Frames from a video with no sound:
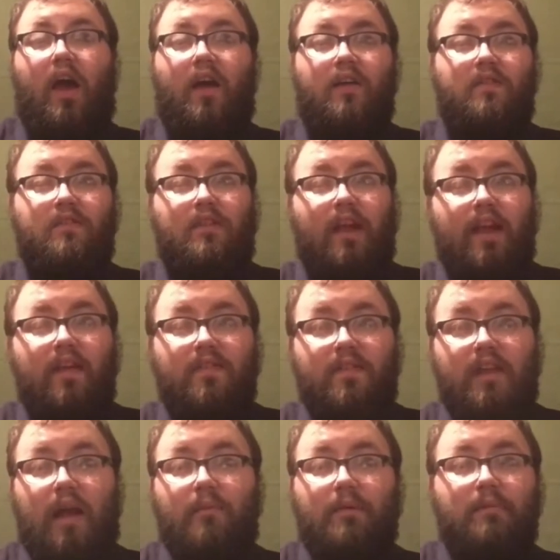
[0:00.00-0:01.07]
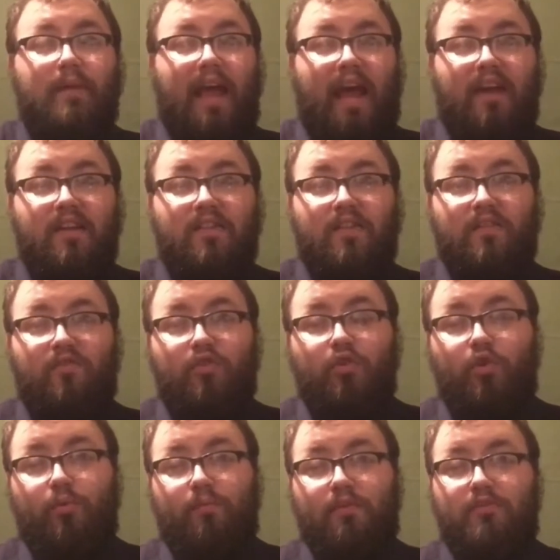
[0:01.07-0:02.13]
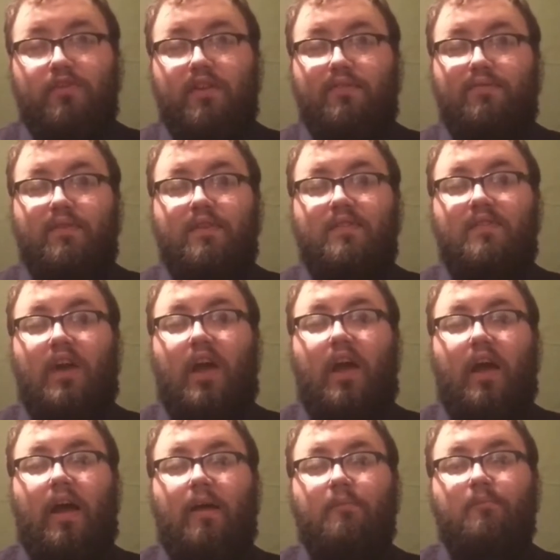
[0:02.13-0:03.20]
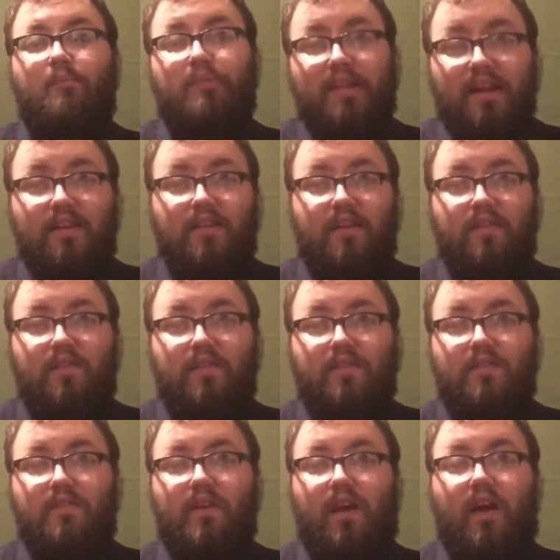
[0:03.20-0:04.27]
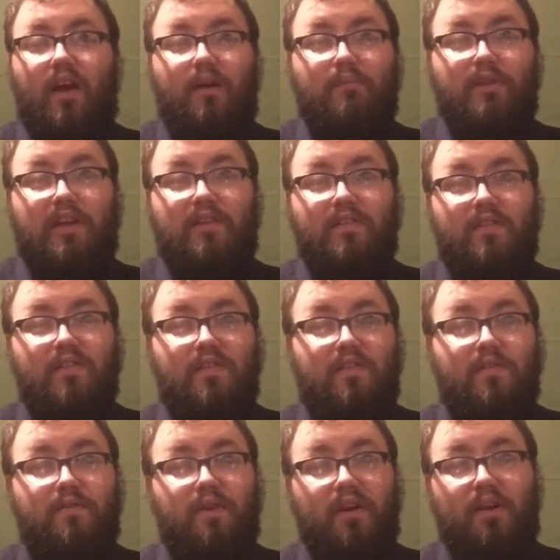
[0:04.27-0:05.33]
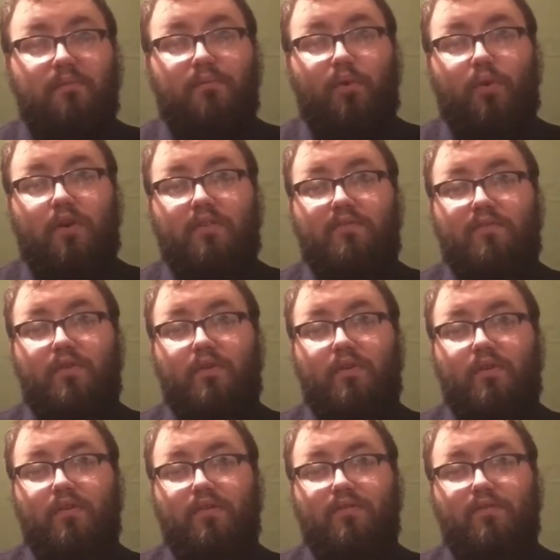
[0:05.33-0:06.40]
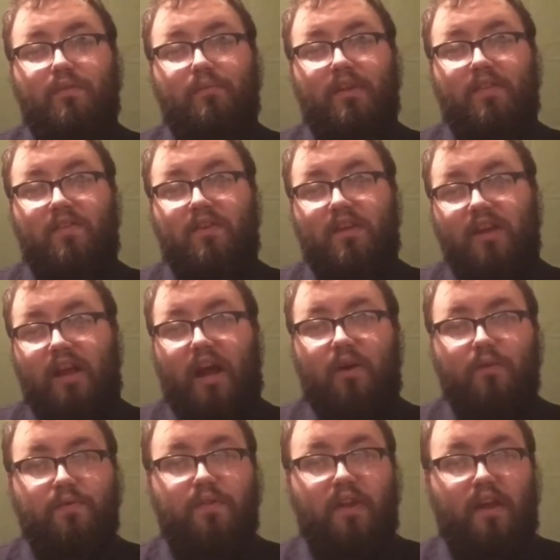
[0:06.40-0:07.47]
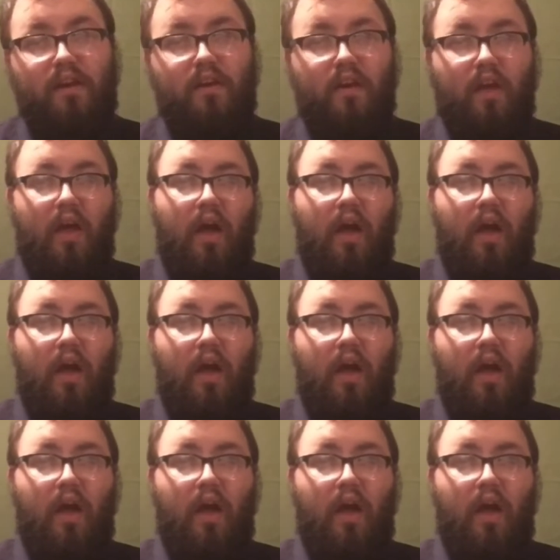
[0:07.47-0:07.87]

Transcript: So like I said, I'm going to be adding this to numerous different playlists because this is very important for me to get out there.